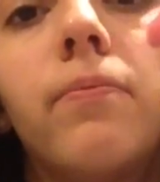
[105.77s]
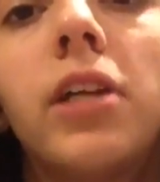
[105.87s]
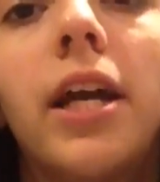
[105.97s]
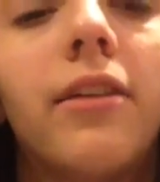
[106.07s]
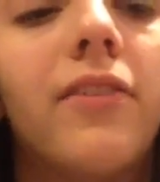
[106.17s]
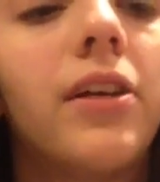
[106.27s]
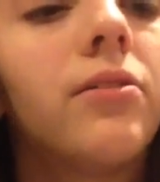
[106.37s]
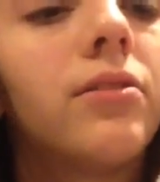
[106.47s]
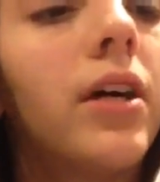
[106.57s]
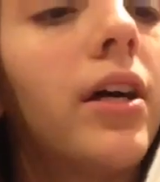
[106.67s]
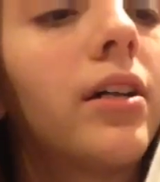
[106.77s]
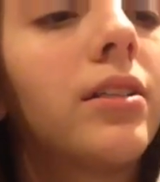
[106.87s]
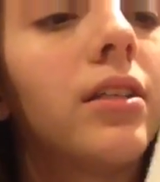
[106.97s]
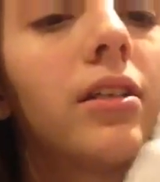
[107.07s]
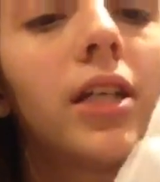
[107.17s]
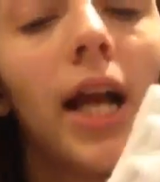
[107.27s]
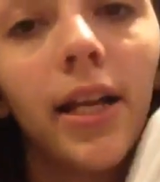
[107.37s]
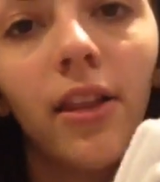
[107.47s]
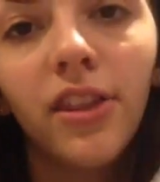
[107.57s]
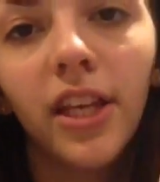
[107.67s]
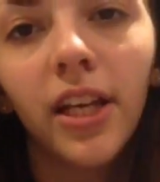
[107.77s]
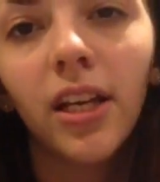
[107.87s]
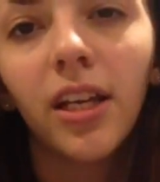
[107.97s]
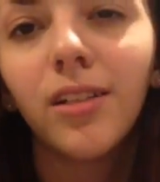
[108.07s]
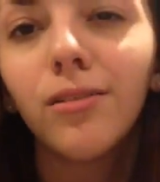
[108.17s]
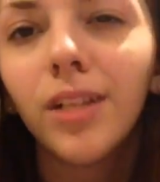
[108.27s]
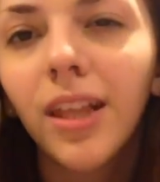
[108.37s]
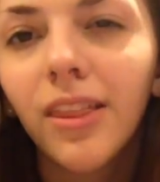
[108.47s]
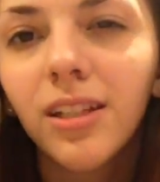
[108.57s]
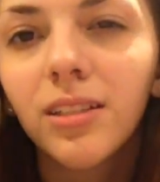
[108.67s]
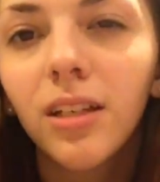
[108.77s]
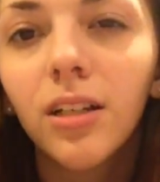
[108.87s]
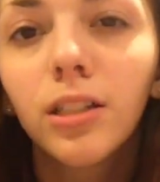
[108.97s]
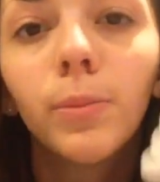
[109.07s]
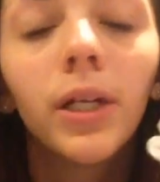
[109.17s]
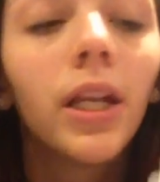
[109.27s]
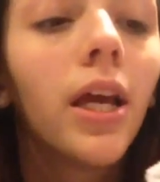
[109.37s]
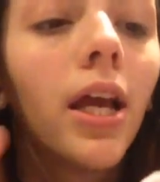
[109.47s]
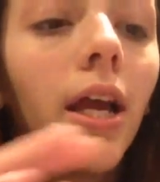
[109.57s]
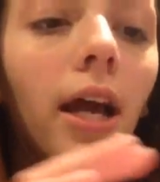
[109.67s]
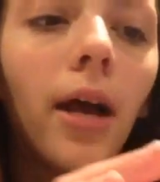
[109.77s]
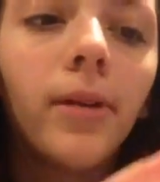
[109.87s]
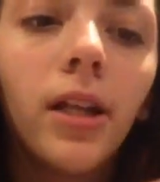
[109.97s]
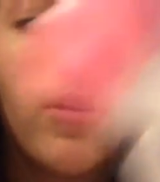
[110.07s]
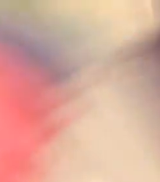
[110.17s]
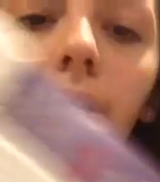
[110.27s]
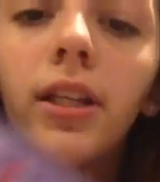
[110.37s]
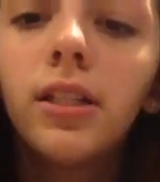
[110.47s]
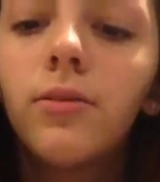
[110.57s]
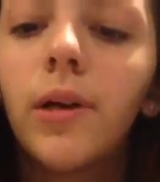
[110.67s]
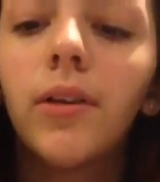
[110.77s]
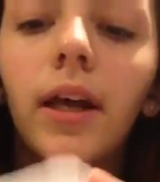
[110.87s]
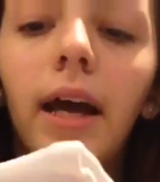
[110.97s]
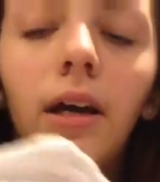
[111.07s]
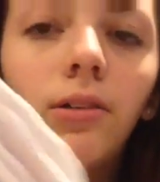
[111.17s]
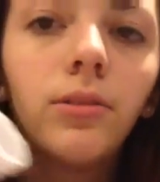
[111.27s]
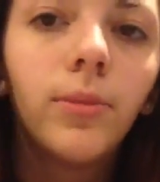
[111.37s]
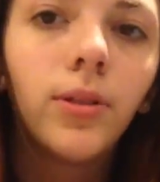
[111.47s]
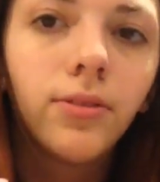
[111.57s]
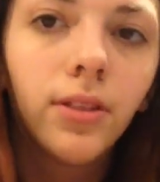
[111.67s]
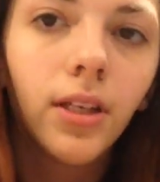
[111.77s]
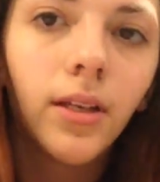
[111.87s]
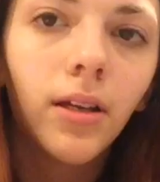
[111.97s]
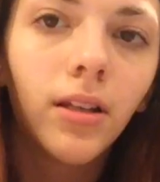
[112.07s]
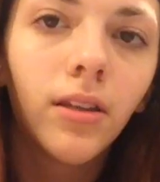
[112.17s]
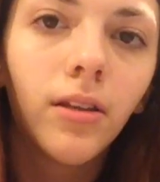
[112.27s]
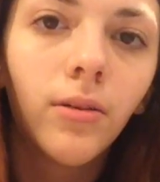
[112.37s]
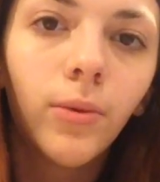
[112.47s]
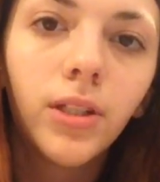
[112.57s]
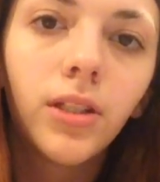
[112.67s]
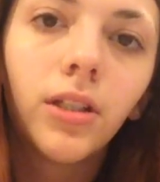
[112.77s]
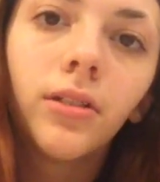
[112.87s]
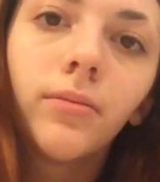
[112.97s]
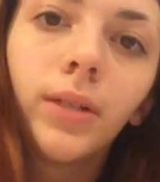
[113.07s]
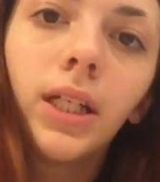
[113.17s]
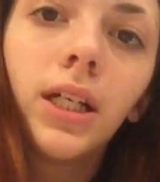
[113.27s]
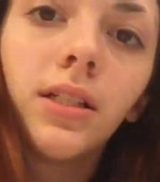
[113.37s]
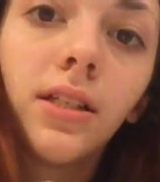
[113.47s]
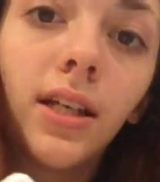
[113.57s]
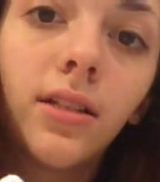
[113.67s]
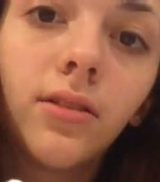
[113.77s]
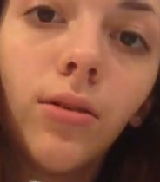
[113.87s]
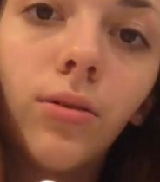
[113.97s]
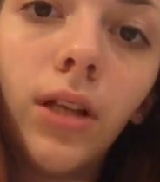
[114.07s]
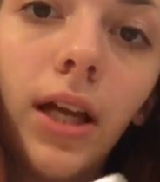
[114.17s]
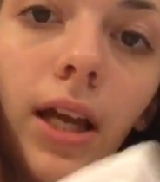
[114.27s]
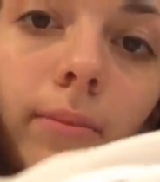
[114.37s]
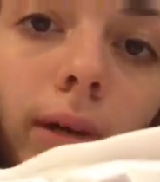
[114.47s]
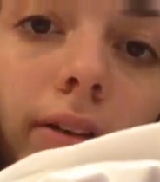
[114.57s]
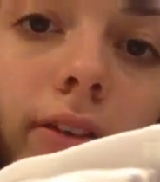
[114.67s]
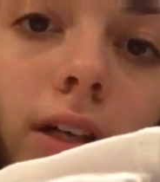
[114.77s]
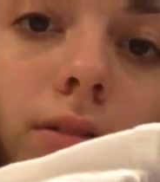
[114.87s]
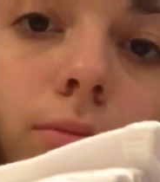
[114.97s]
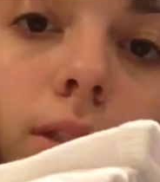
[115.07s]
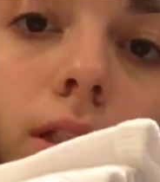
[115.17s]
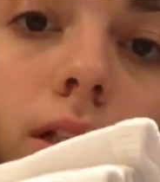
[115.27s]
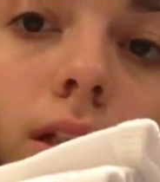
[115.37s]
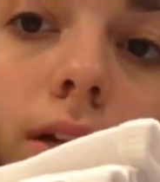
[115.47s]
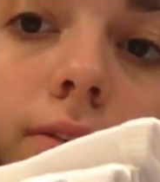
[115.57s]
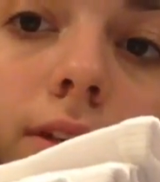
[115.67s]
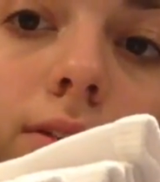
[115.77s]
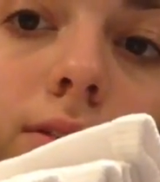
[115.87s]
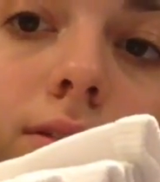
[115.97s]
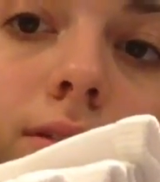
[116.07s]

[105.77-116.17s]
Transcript: kind of ankle socks, and they're kind of thick, and I don't like thick socks, but I mean I'll wear these around the house mostly in the winter because it gets cold and my feet will love this.